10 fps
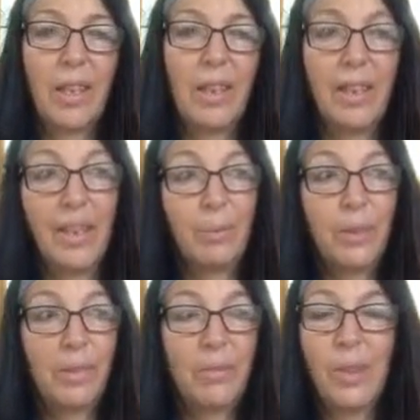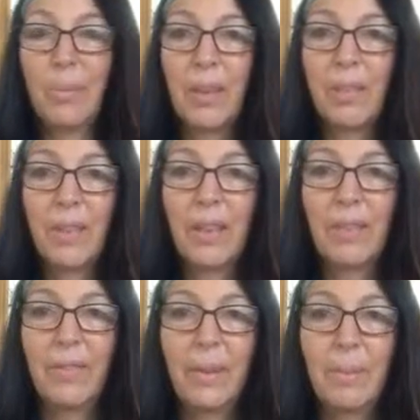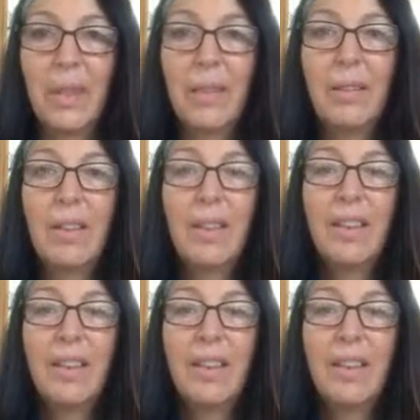I would have jumped off a cliff in a minute.